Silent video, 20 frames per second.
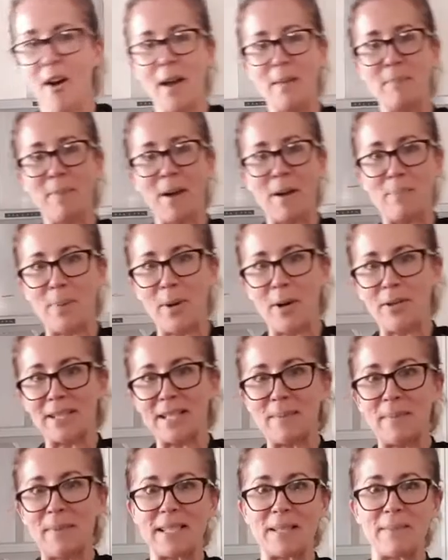and my bowl
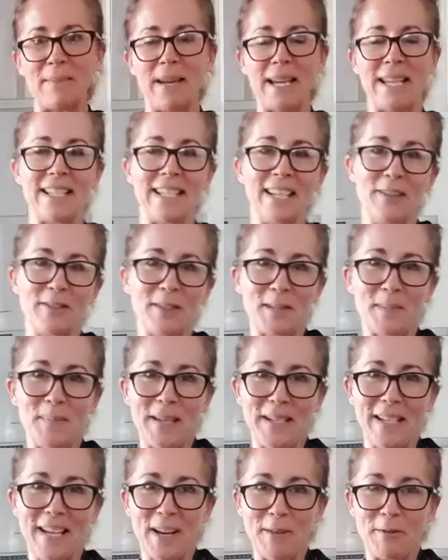smells amazing. I've just
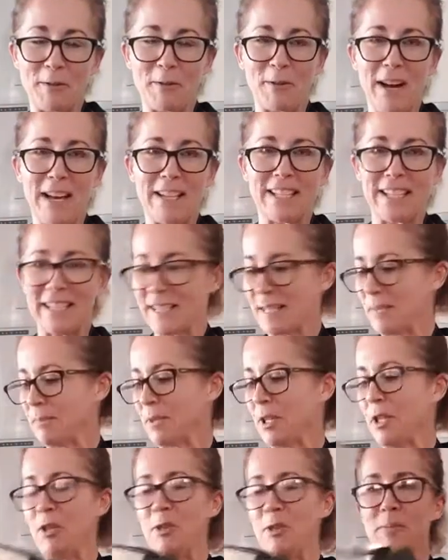been grounding some
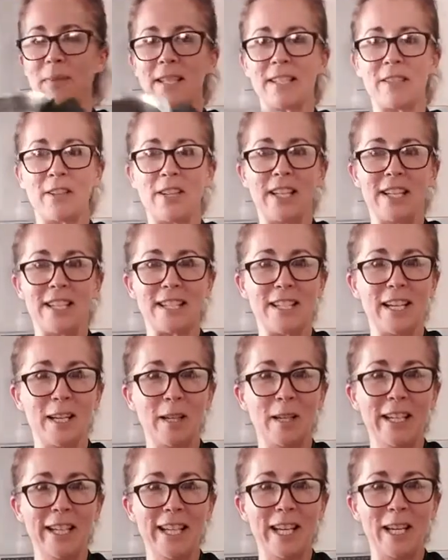cumin, so it's a
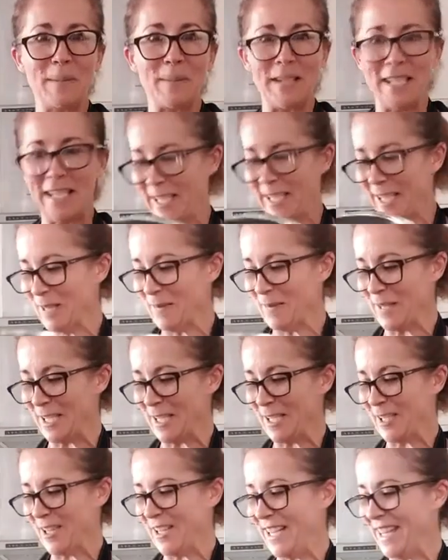little bit
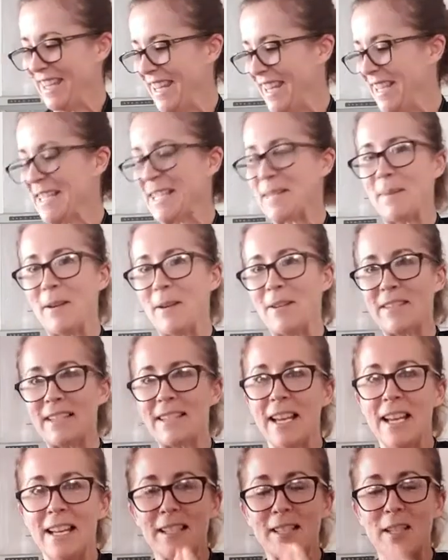dirty in there. It smells
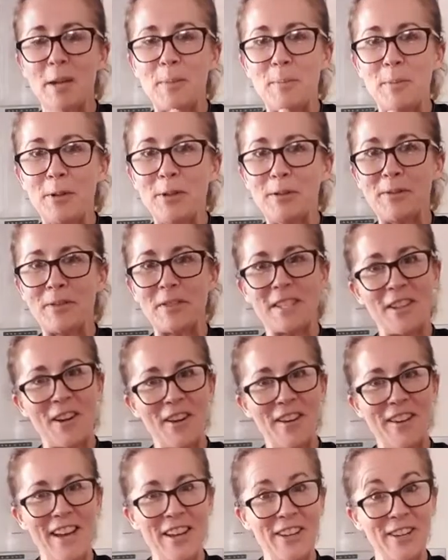so beautiful. So
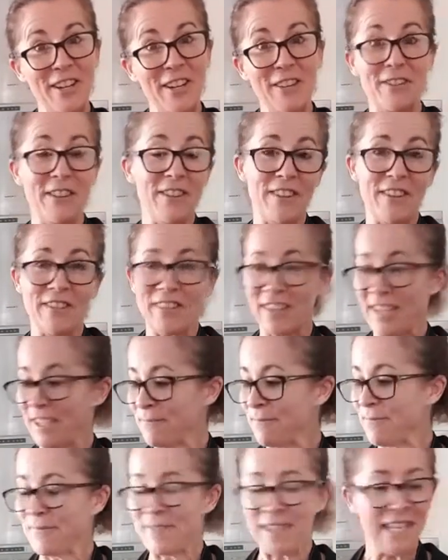I don't know if you've ever
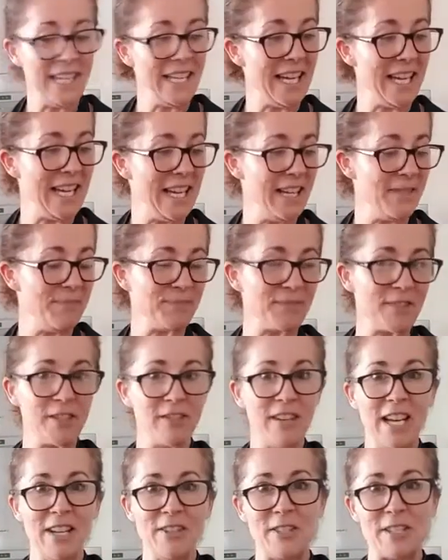
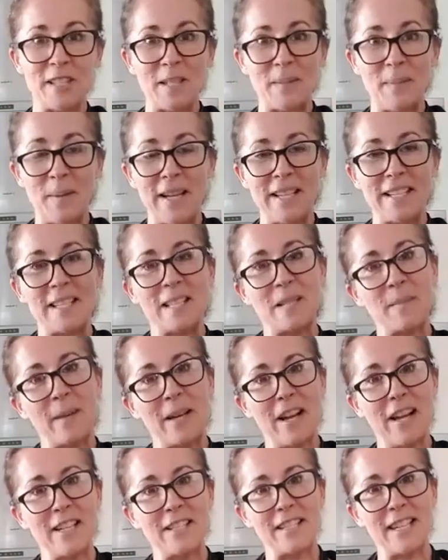ground your spices,
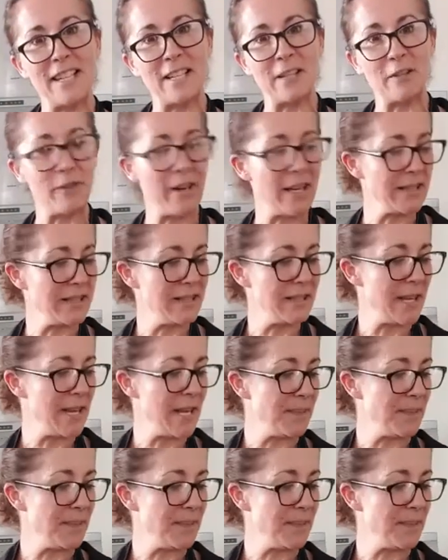but I just had ground